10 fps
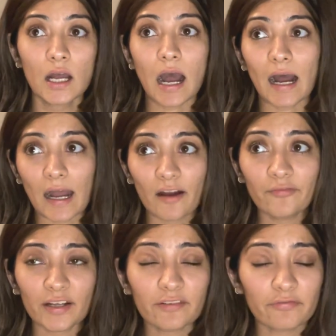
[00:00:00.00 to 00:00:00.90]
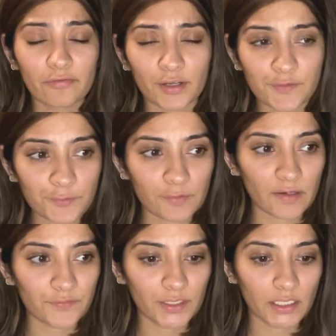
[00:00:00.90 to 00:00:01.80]
I have had friends who
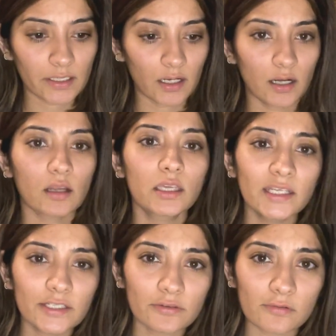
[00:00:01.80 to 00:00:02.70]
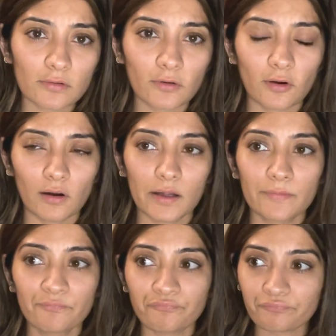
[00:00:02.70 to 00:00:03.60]
have done keto, or
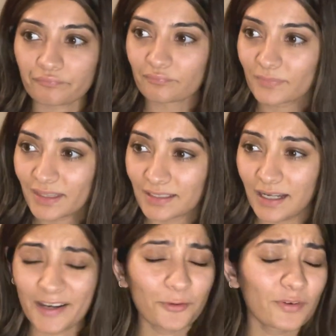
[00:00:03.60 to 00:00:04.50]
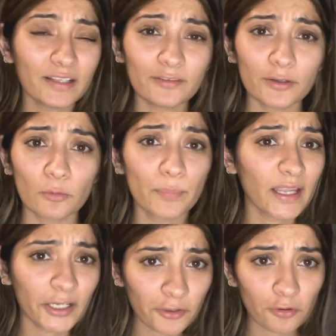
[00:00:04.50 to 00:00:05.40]
I don't even know,
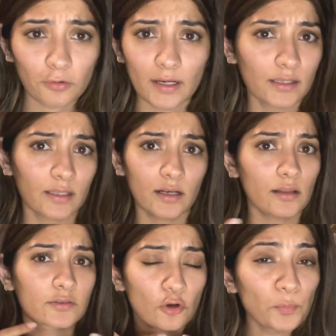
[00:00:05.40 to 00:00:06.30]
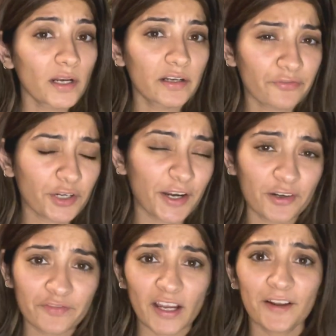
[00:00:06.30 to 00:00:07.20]
paleo, and there are so many different kind
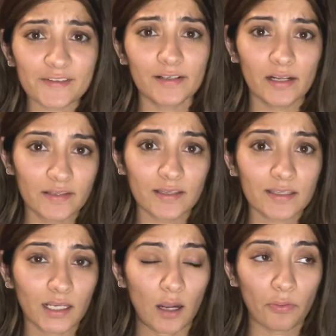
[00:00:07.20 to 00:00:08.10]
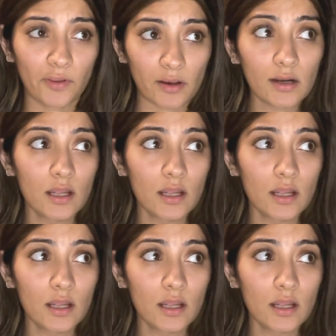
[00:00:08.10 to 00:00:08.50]
of diets that are existing out there.